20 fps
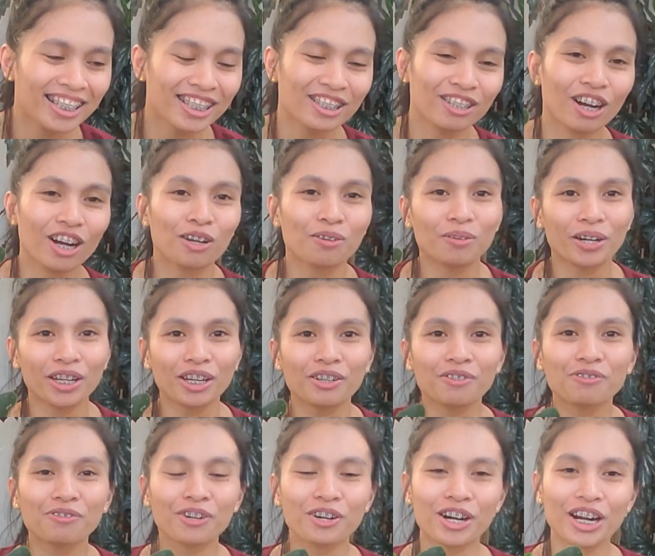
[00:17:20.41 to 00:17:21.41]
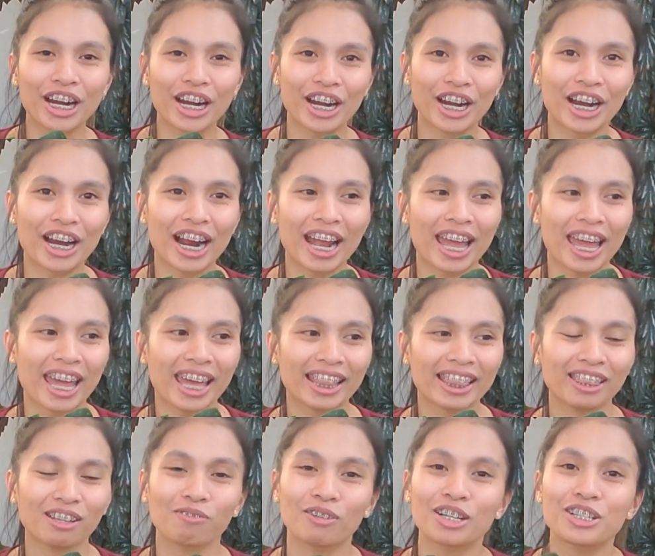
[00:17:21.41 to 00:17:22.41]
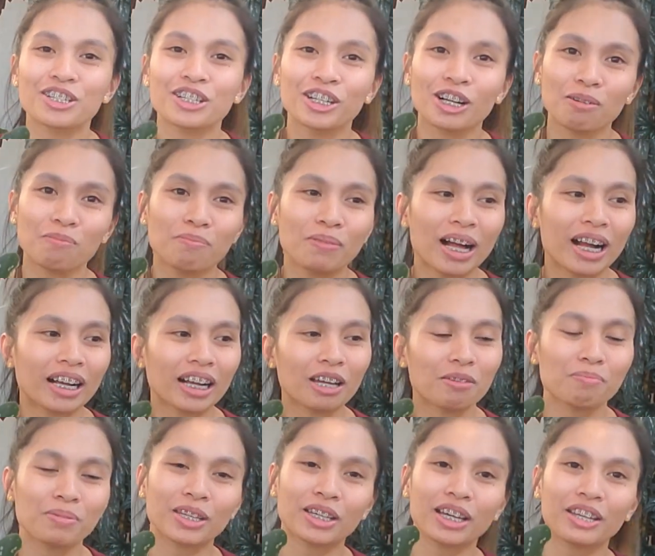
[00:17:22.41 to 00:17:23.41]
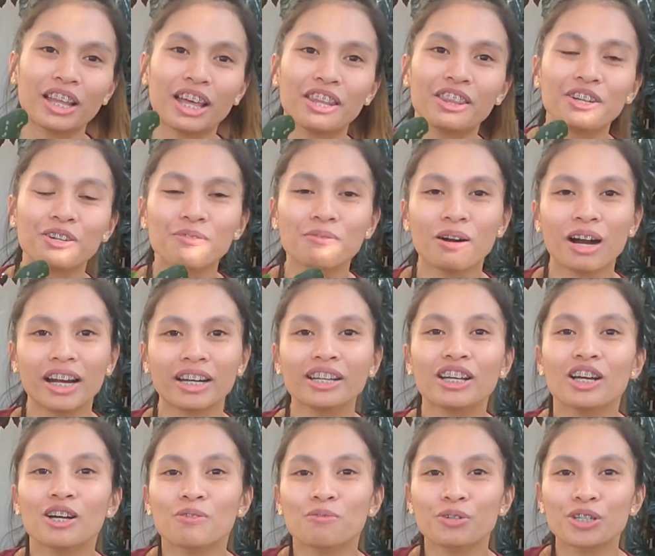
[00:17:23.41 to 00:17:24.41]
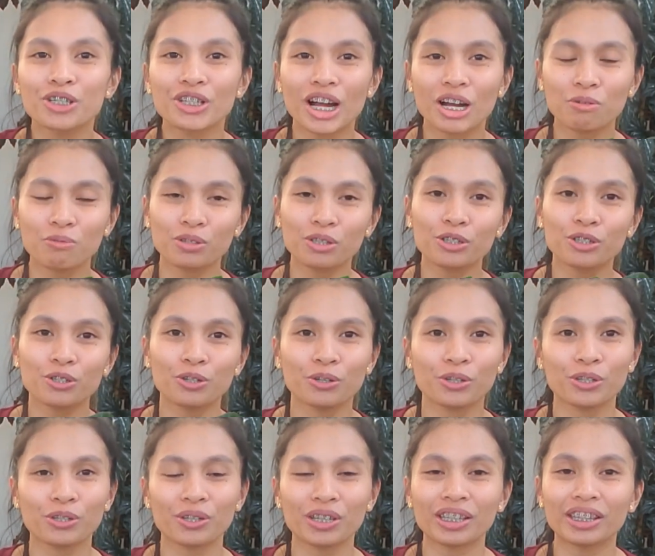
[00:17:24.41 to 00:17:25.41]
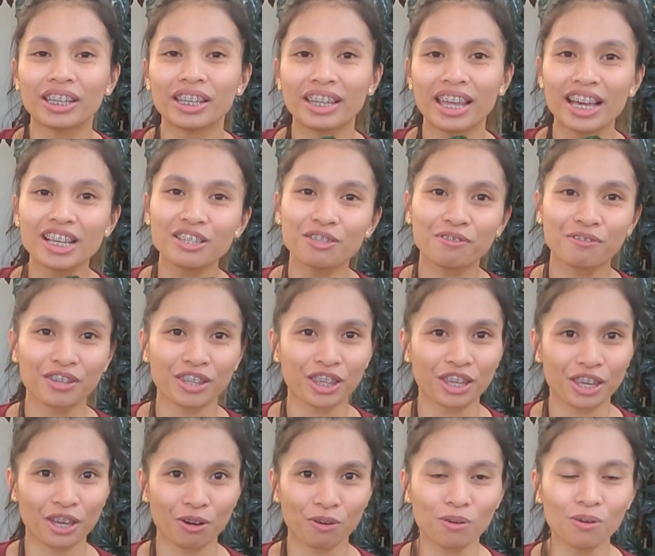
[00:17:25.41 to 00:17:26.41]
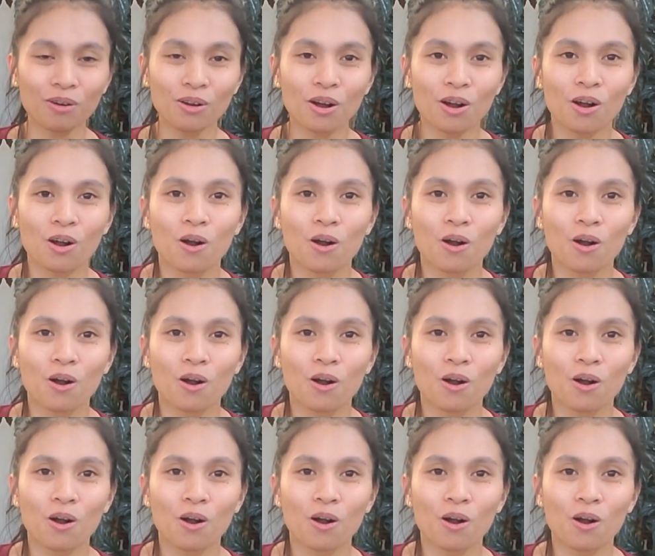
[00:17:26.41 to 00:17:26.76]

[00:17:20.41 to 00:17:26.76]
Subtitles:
So I waited for her, and when she come back, I pick another one, which I will show you in the next video